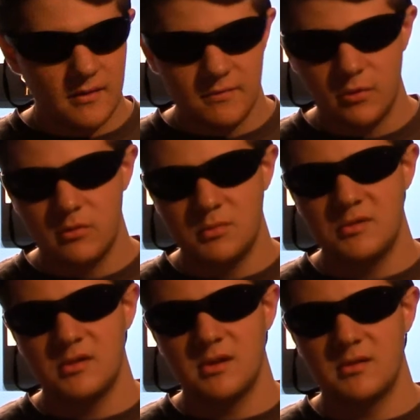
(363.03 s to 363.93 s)
filler
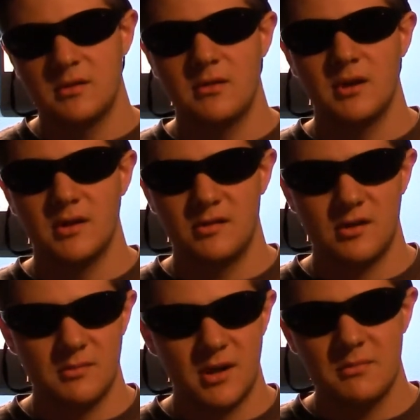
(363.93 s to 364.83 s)
music in there, and
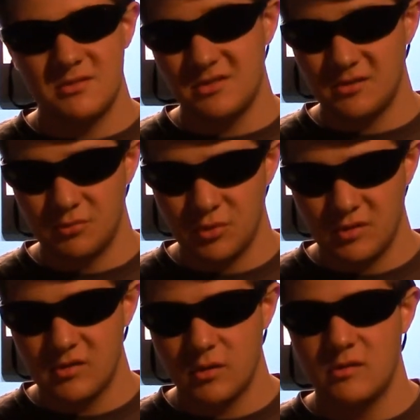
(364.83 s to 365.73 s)
sometimes it just really
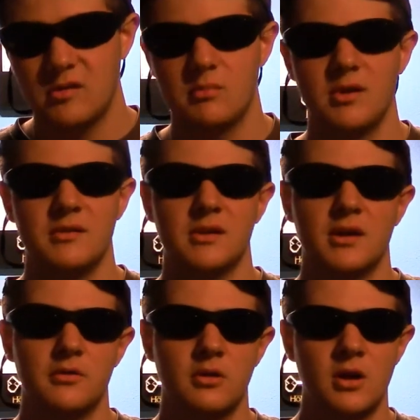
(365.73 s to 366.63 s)
starts to blend
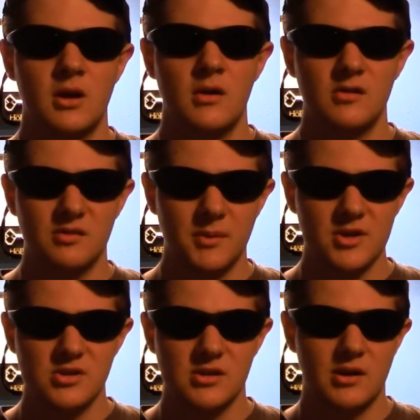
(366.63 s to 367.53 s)
together.
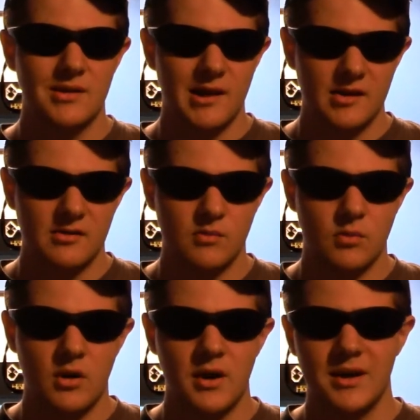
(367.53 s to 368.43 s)
Especially on X and
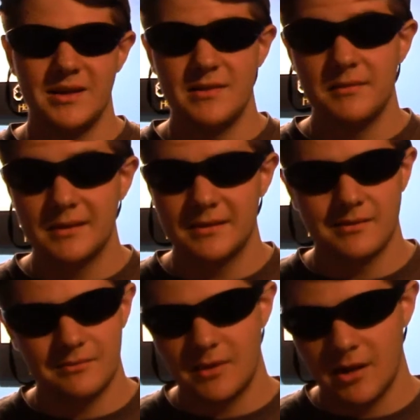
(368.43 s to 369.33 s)
Y, and even
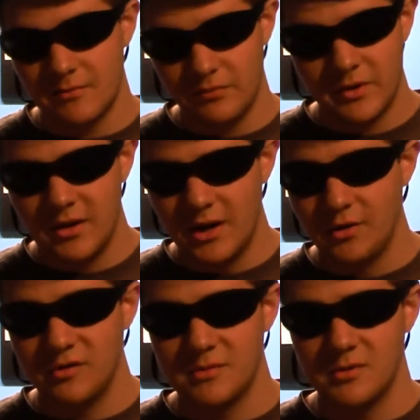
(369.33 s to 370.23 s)
I
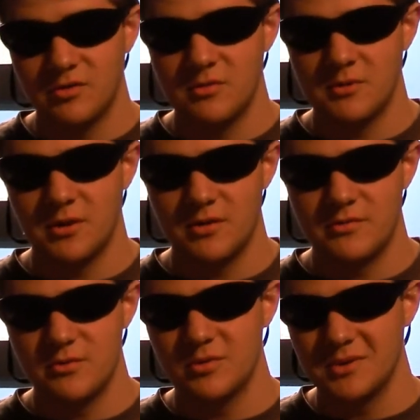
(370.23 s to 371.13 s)
know it's gonna be extremely
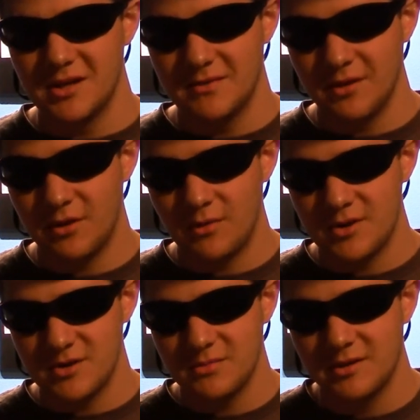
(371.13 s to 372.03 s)
controversial, but even on A
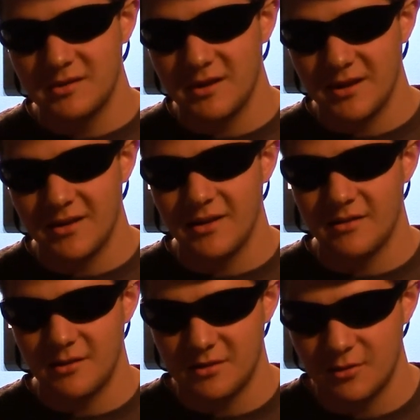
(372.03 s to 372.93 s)
Rush of Blood to the Head, I
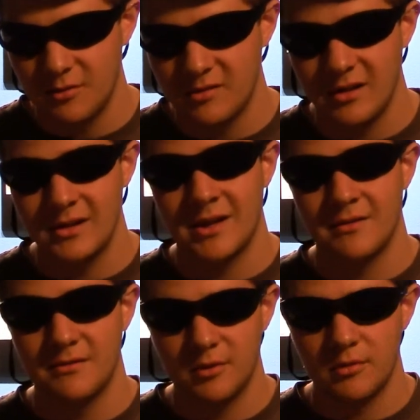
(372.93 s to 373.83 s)
thought there was a lot
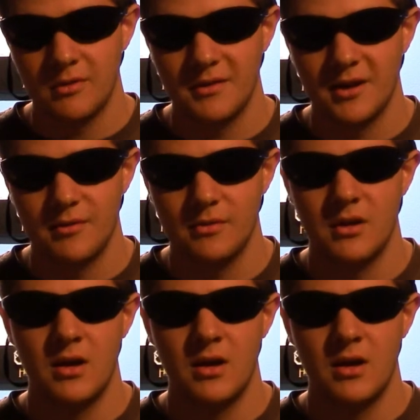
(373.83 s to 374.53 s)
of filler in that one.